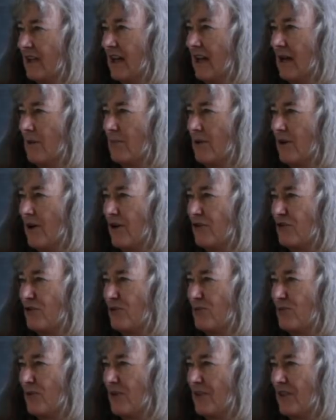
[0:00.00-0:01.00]

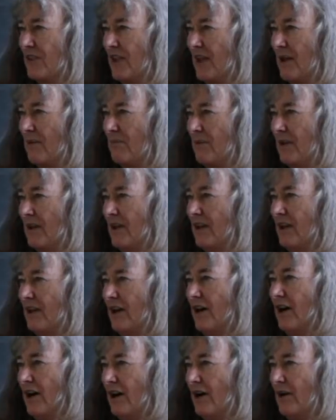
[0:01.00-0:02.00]
collaboration with them
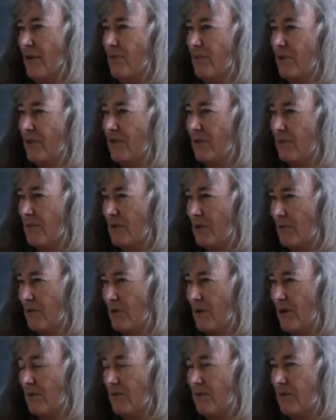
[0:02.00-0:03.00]
um, with some of the
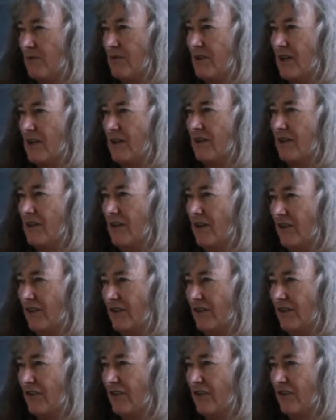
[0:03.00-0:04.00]
work we've done
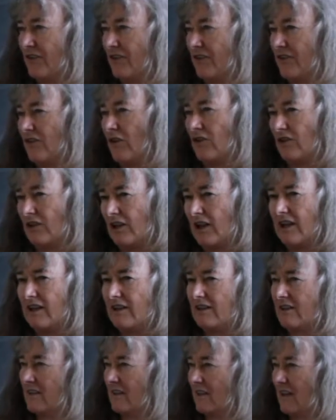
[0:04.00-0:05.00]
on salt
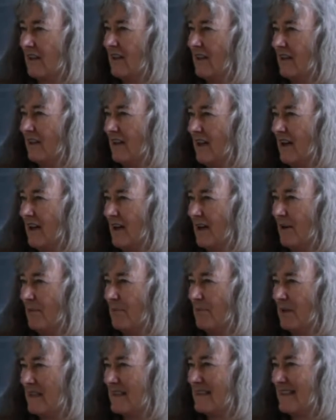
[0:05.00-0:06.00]
lakes in uh,
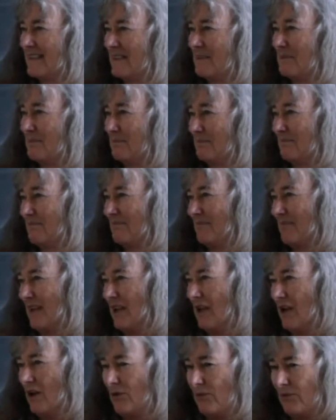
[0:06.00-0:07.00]
BC.
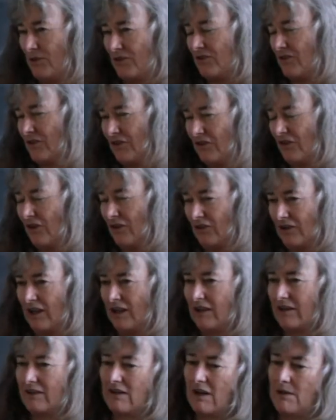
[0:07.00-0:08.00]
Okay. Which the salt
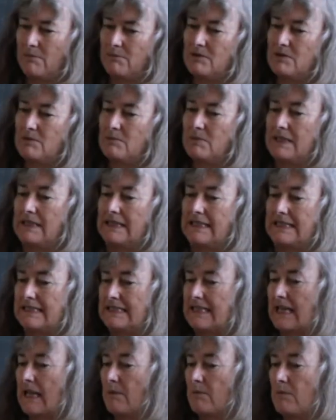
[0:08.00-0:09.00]
lakes happen to be the
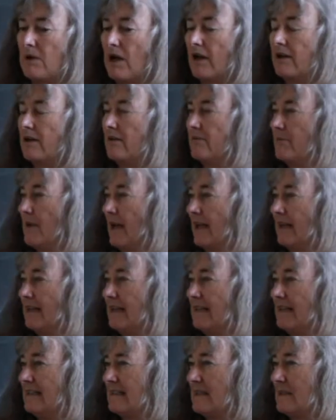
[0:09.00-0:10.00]
same kind of
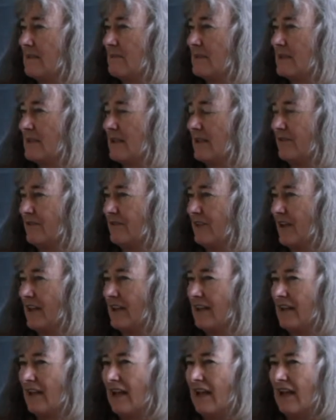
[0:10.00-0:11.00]
magnesium
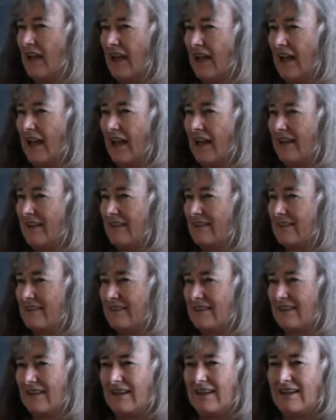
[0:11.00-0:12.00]
sulfate as
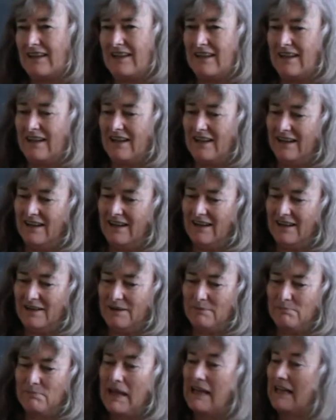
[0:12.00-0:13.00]
the
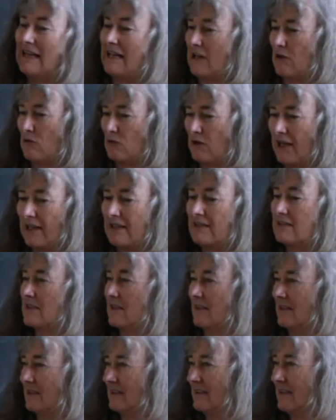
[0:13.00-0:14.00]
uh, paleo lakes
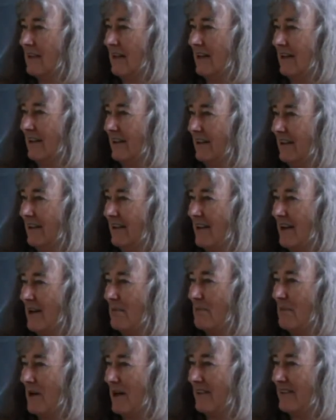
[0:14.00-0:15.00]
on, on uh,
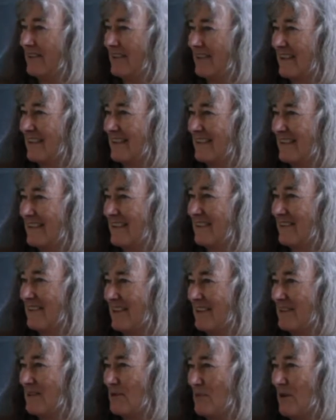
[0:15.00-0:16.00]
Mars did, so
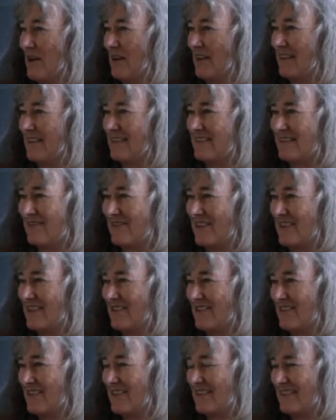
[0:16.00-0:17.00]
that's why it's of
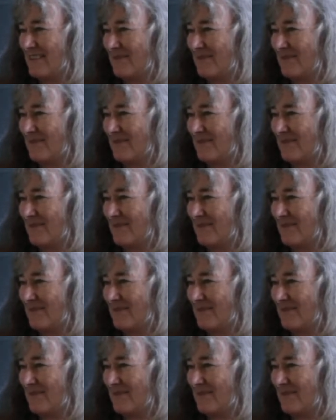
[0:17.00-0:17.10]
interest.